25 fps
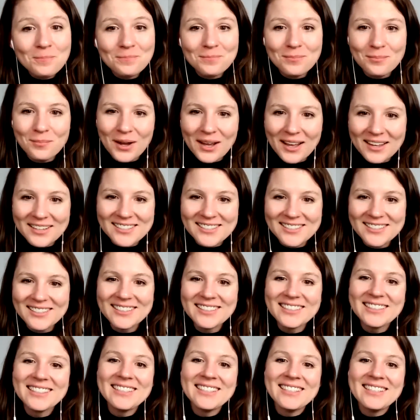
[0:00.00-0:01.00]
But
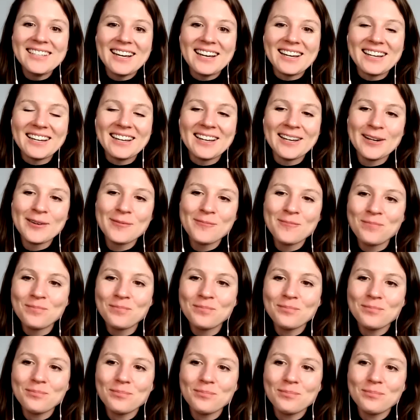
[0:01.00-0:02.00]
that's
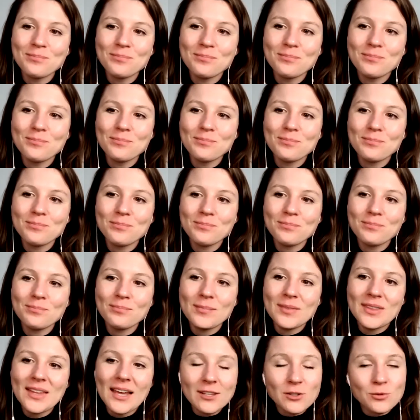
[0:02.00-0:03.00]

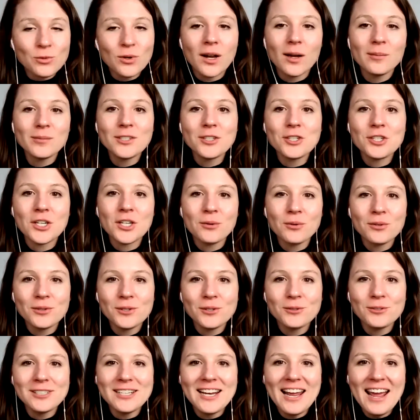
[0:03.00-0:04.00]
what I'm going to share with
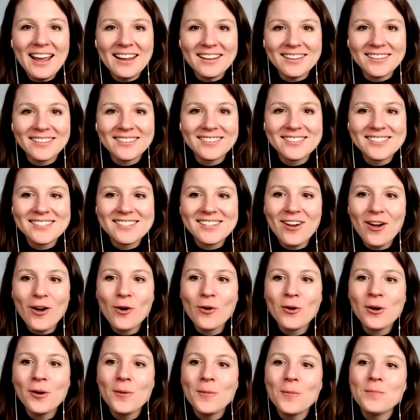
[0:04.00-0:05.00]
you today.
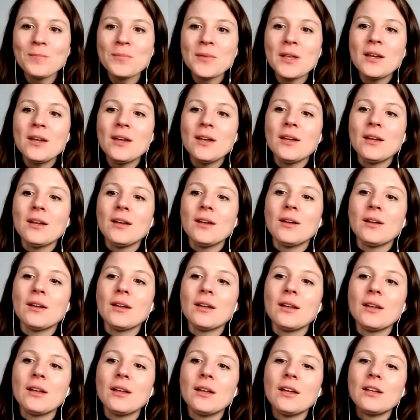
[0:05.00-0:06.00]
So
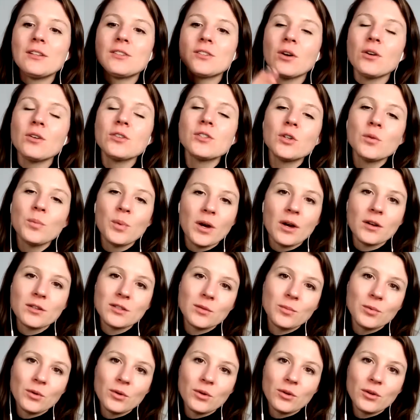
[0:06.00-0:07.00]
it's also
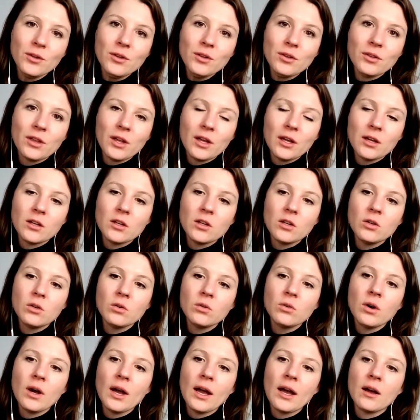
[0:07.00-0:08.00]
possible that
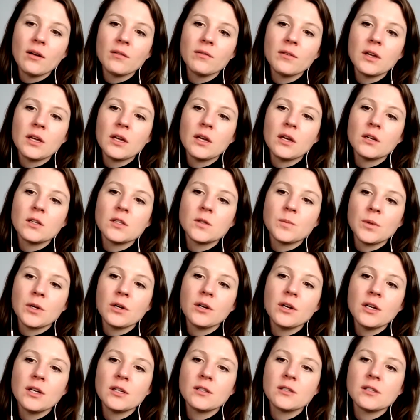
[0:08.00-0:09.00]
you have
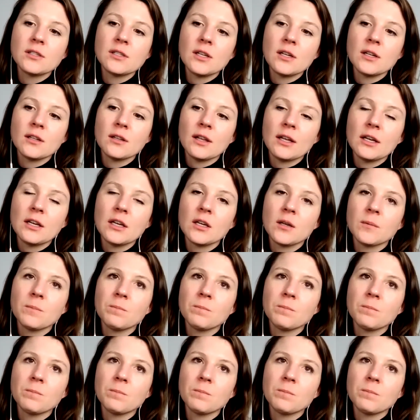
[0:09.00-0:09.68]
experienced that, like,